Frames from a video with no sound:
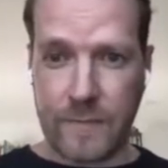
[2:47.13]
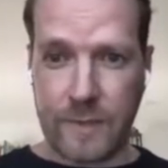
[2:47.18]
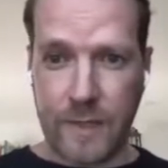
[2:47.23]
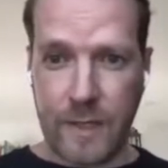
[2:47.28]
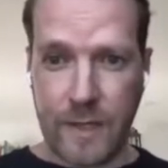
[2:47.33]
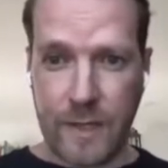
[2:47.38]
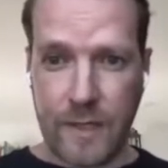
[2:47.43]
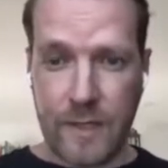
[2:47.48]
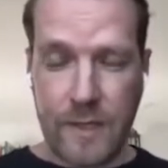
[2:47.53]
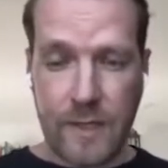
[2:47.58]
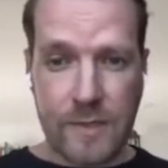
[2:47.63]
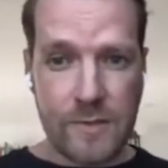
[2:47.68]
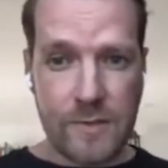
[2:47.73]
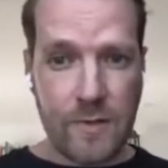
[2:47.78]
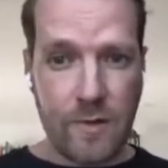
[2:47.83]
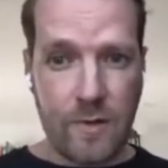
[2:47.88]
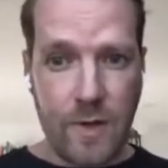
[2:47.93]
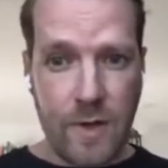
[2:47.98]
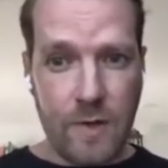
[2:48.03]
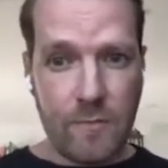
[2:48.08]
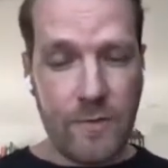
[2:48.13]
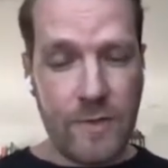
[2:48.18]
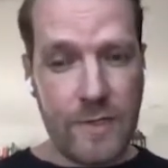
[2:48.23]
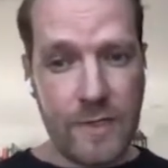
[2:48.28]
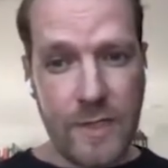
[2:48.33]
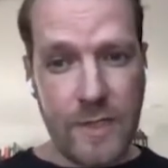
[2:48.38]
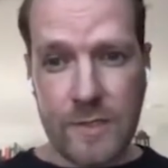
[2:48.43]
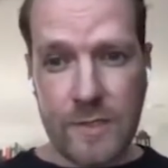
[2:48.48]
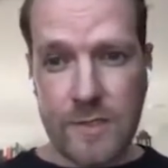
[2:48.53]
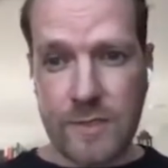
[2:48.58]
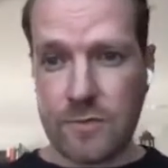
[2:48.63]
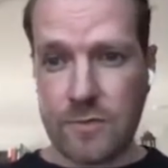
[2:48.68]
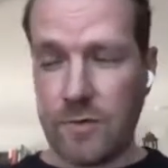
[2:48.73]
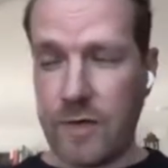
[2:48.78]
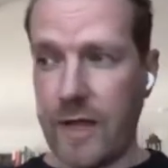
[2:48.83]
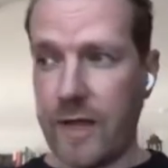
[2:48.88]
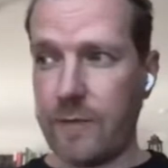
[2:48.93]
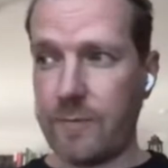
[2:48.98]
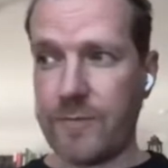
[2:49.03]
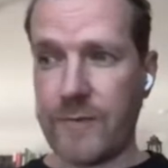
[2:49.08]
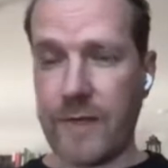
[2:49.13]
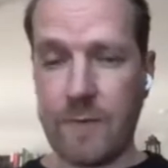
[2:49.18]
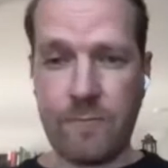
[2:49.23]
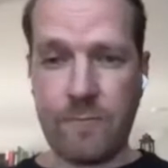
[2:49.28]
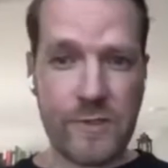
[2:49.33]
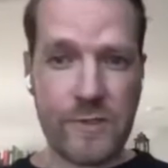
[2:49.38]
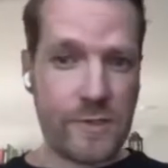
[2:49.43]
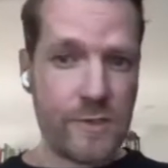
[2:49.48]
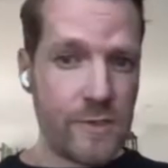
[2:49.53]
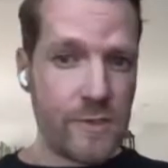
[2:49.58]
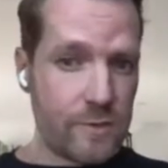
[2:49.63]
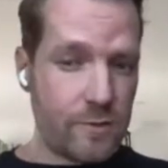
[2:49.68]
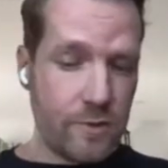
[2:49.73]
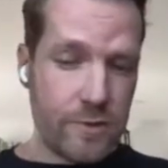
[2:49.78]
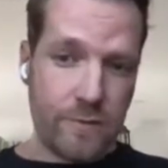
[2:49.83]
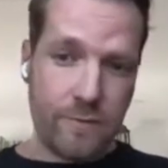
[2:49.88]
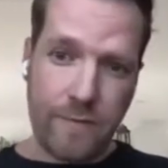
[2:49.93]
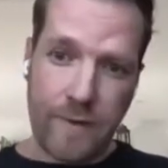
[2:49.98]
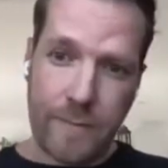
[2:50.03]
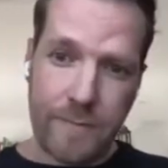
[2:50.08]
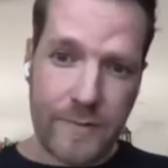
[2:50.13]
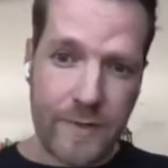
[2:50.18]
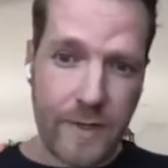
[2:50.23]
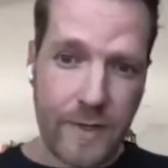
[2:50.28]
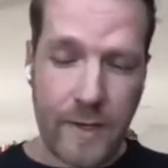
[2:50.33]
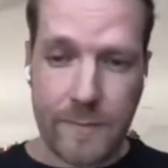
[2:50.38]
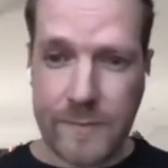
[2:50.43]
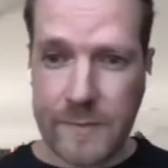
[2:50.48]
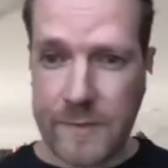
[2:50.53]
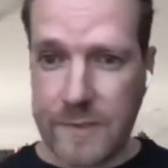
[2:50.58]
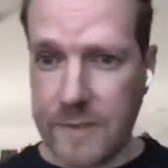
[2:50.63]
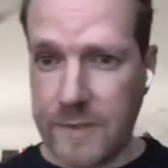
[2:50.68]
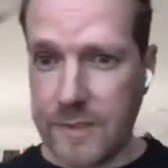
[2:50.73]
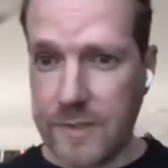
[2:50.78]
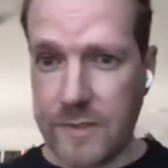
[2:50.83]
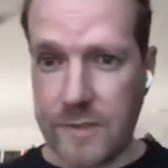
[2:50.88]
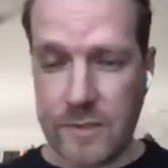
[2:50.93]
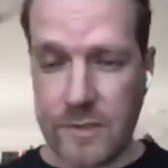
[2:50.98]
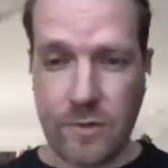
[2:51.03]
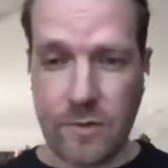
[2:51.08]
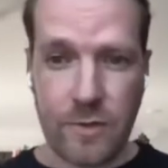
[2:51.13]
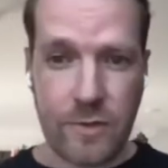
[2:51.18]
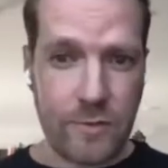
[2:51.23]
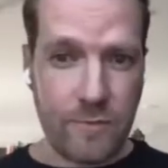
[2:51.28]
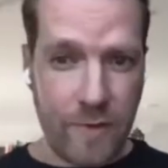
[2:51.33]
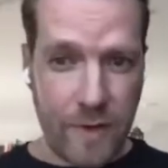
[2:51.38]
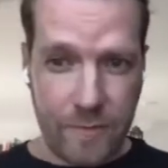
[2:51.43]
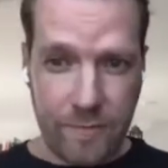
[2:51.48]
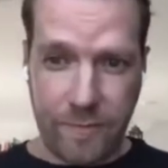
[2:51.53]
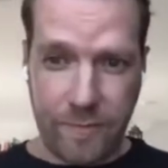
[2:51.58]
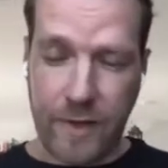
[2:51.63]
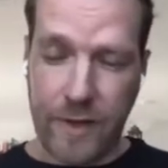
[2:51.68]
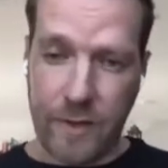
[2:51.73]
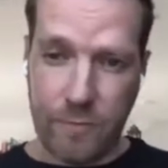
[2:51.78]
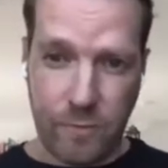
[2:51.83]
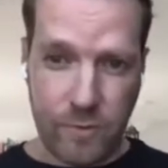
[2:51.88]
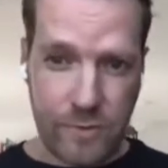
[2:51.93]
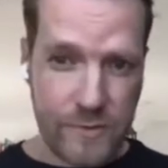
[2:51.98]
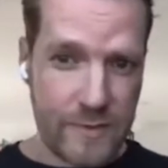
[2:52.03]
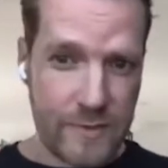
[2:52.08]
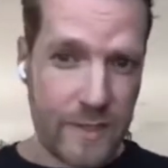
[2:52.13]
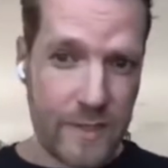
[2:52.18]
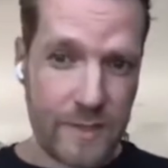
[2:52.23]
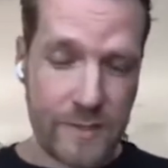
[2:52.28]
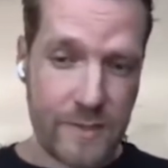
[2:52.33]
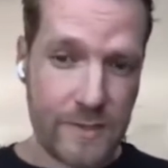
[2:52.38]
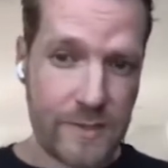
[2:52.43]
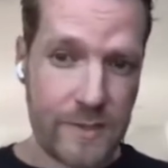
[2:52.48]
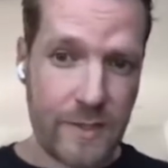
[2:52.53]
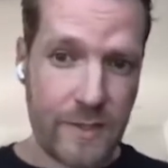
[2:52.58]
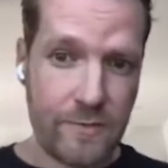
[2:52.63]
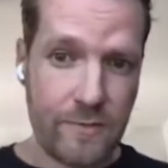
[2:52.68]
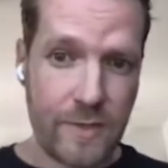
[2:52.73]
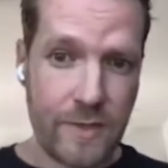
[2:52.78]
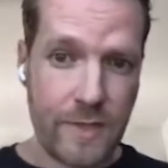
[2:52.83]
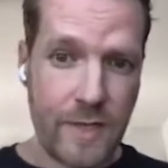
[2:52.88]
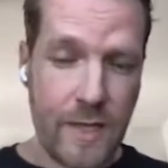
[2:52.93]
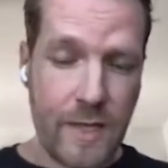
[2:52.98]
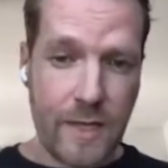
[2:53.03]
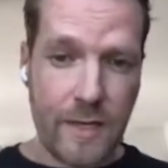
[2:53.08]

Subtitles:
Yeah, so we needed to help them with install the webcams, install the right firewall settings, etc.